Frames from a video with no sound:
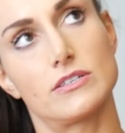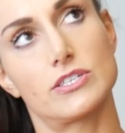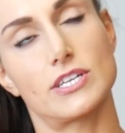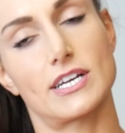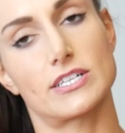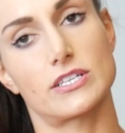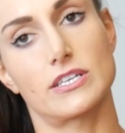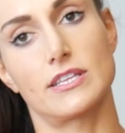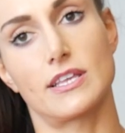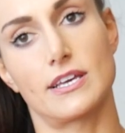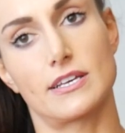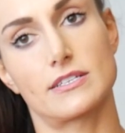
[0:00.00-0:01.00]
she actually,
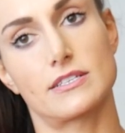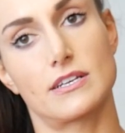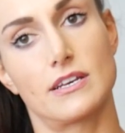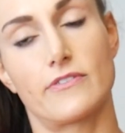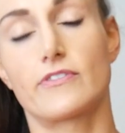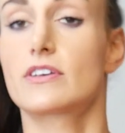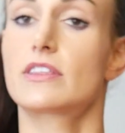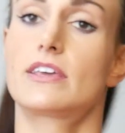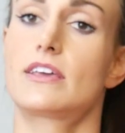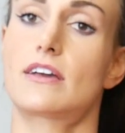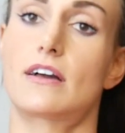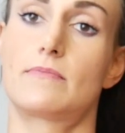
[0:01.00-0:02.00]
like,
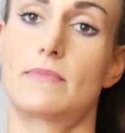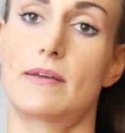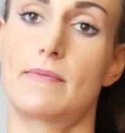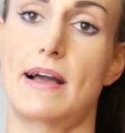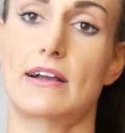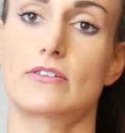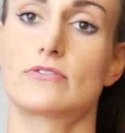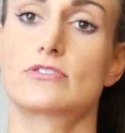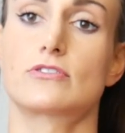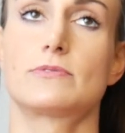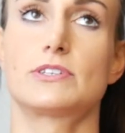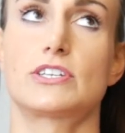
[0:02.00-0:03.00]
significantly cut my macros,
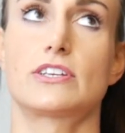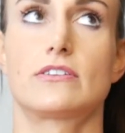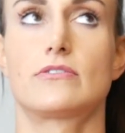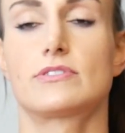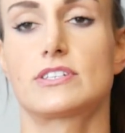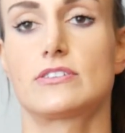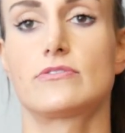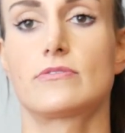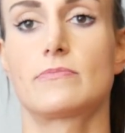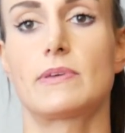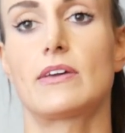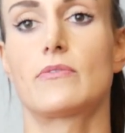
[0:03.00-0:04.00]
told me she didn't know what to do
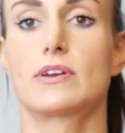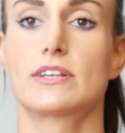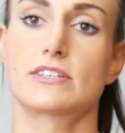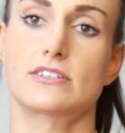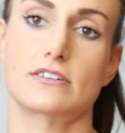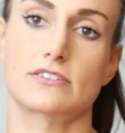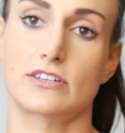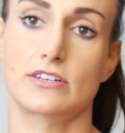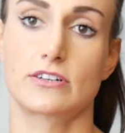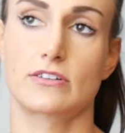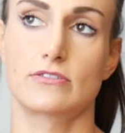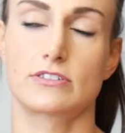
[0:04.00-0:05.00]
with me, wanted to talk to
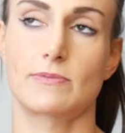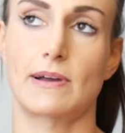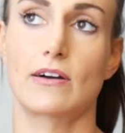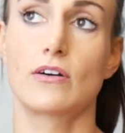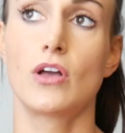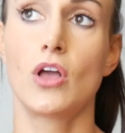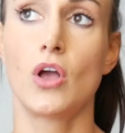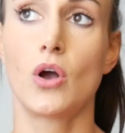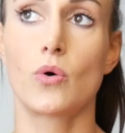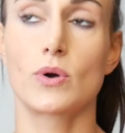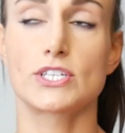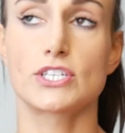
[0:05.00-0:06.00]
her coach about
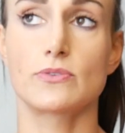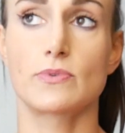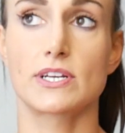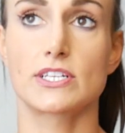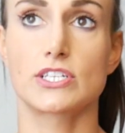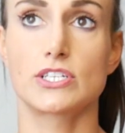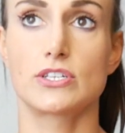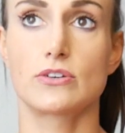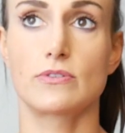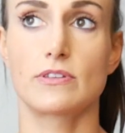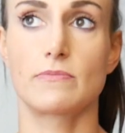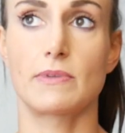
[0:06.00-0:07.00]
what she wanted to do
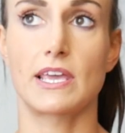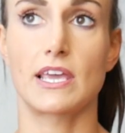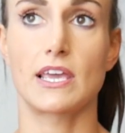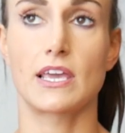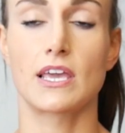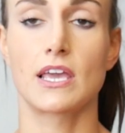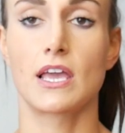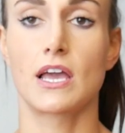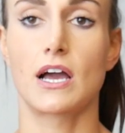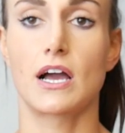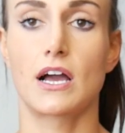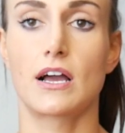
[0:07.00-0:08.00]
with me,
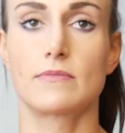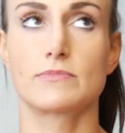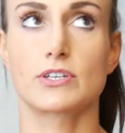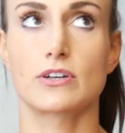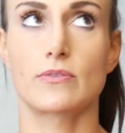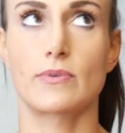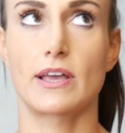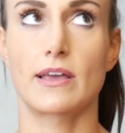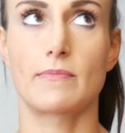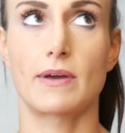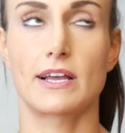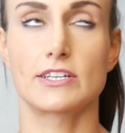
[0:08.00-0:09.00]
took away
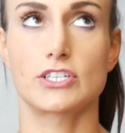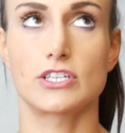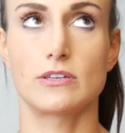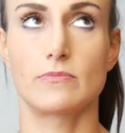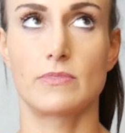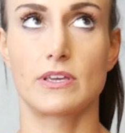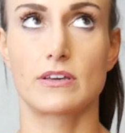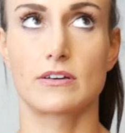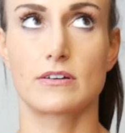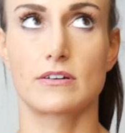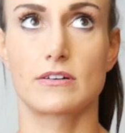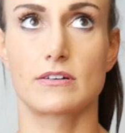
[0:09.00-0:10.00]
my cheat
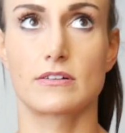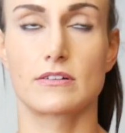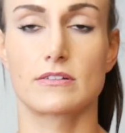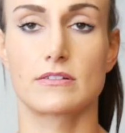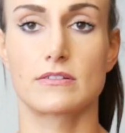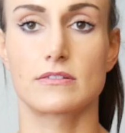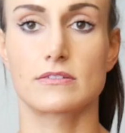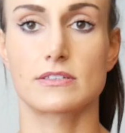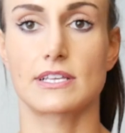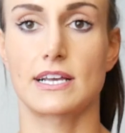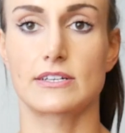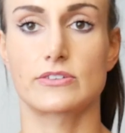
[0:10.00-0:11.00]
meal /
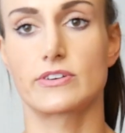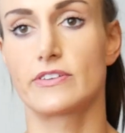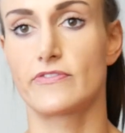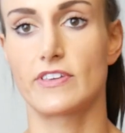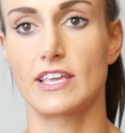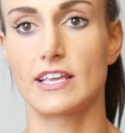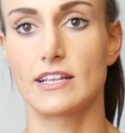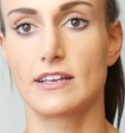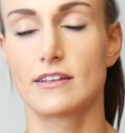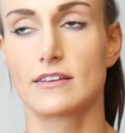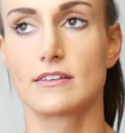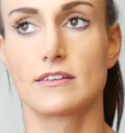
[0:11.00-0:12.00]
refeed